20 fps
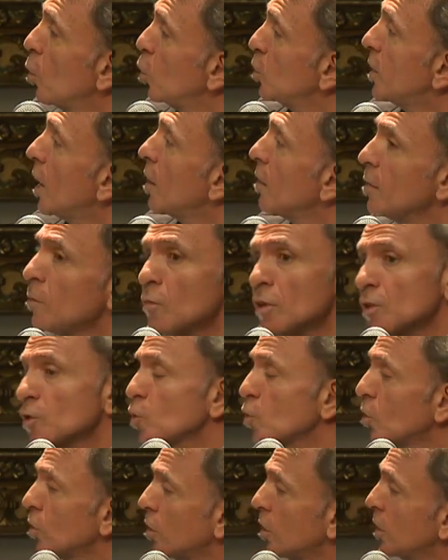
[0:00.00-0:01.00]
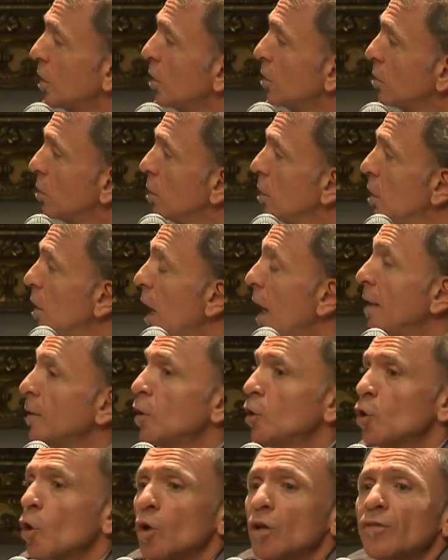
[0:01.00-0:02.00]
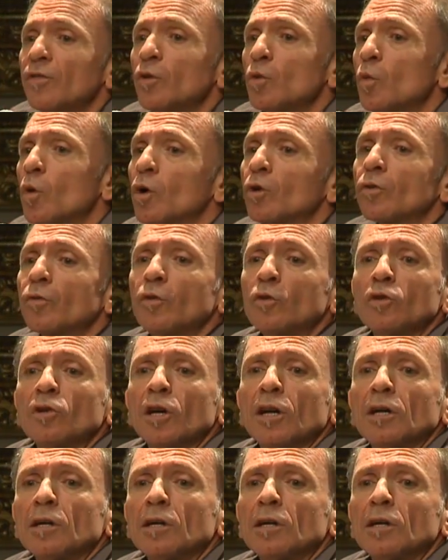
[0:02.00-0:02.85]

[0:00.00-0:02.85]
we tell them the story. And you know, if you work for